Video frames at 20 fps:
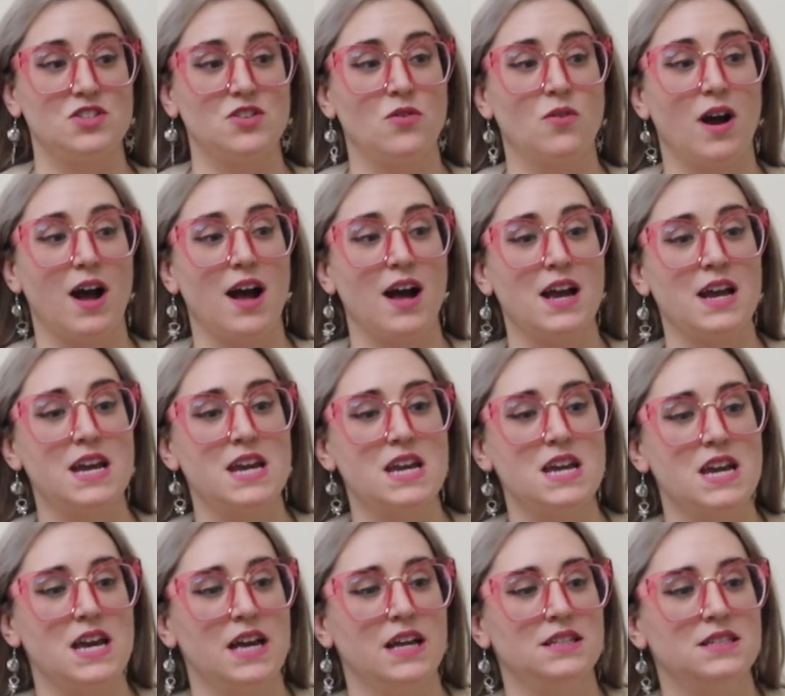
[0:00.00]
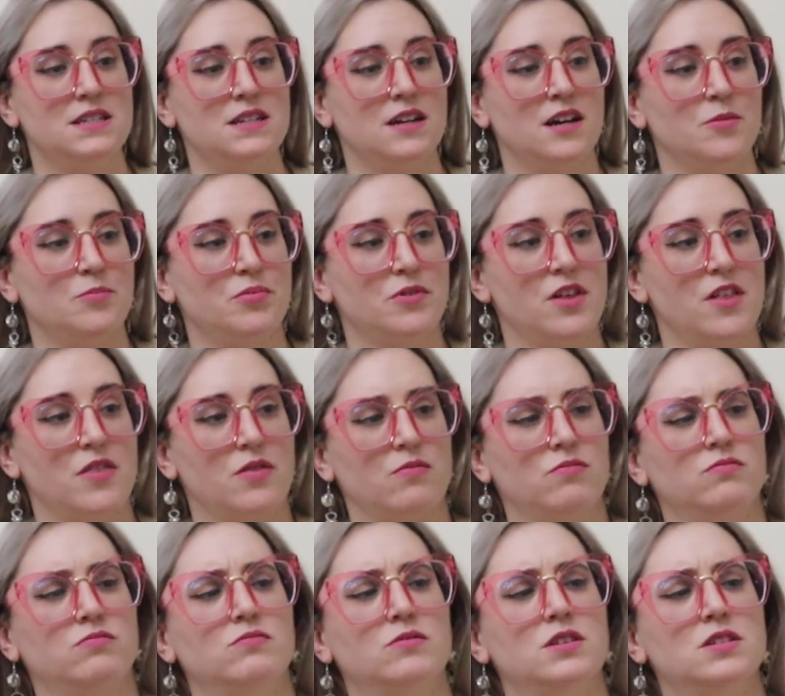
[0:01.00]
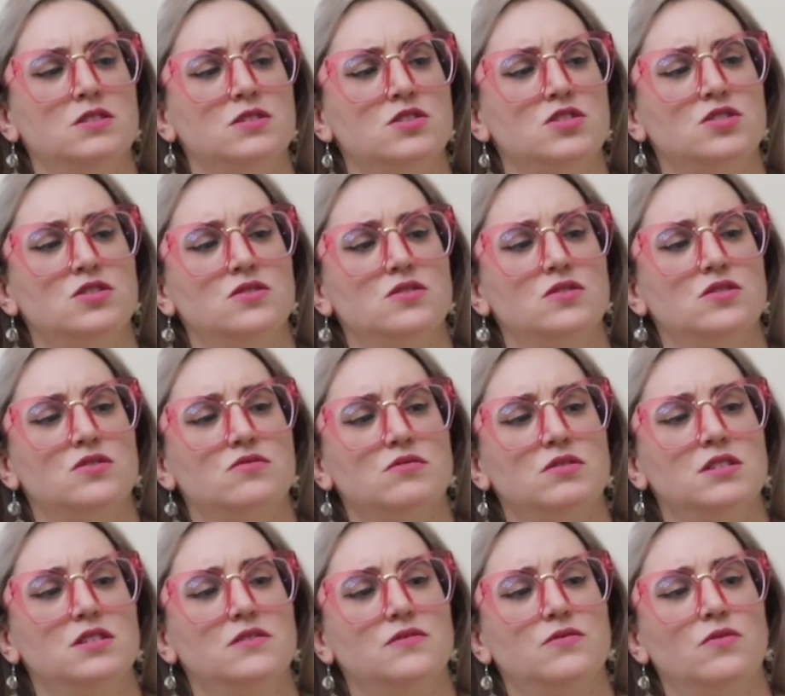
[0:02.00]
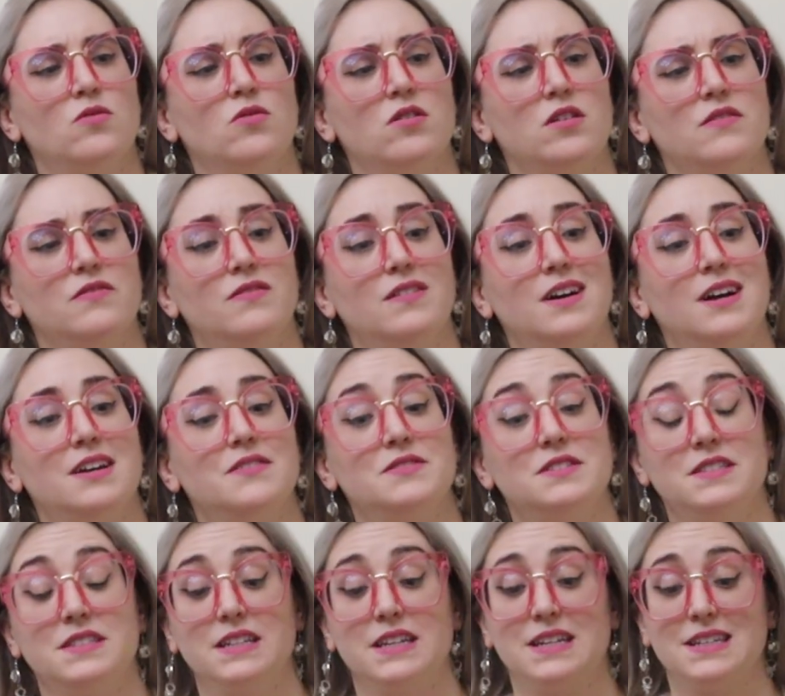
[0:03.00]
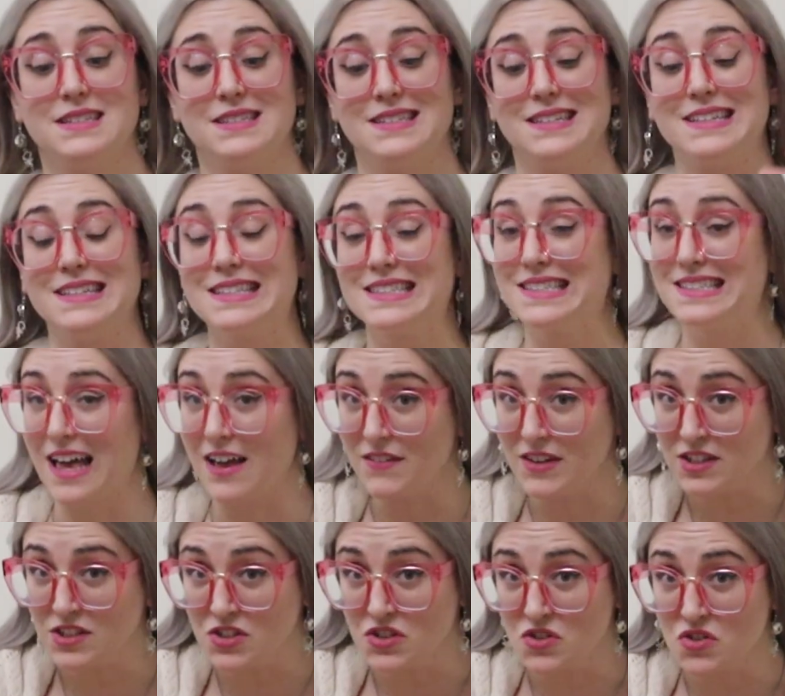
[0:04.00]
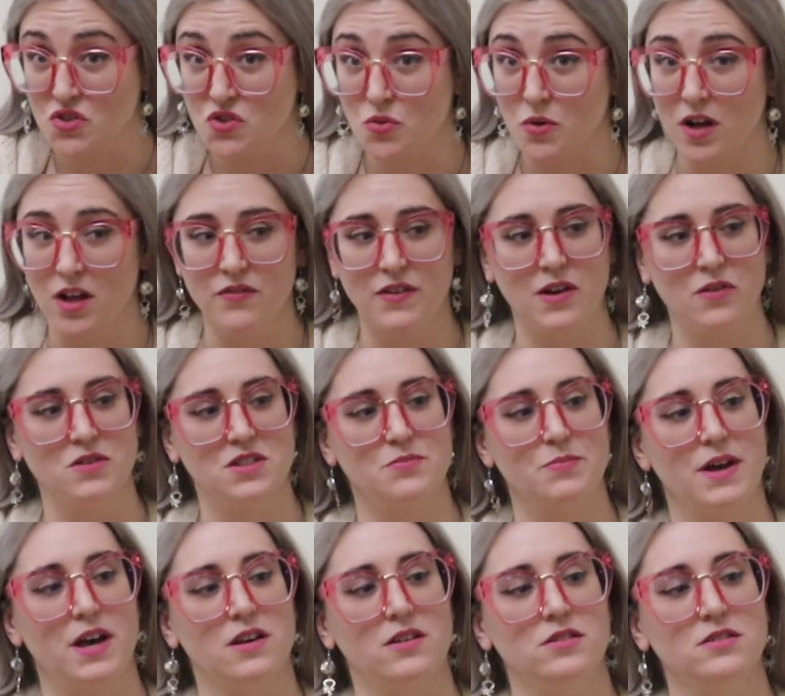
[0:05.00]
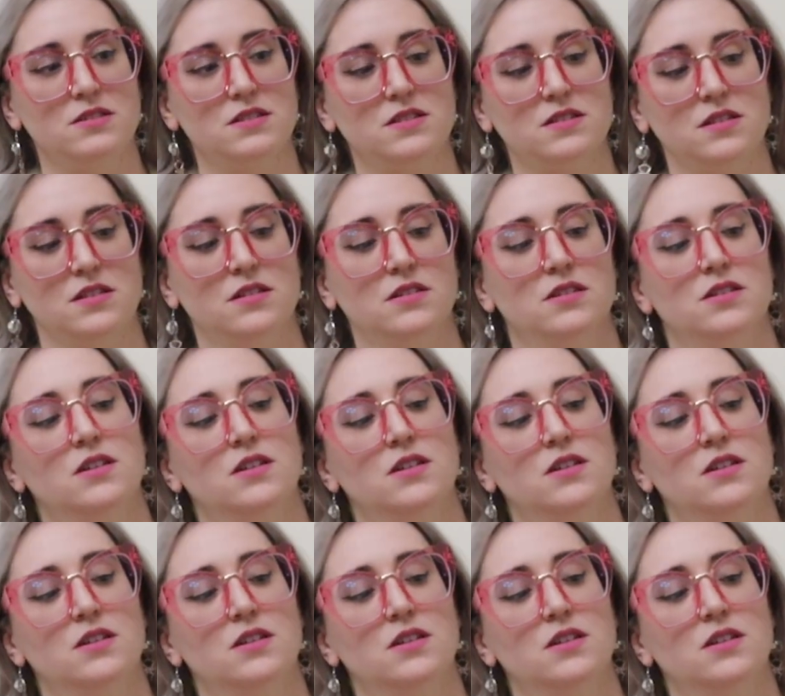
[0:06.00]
so I ended up with 1, 2, 3, 4, 5, 6, 7 12-ounce bottles.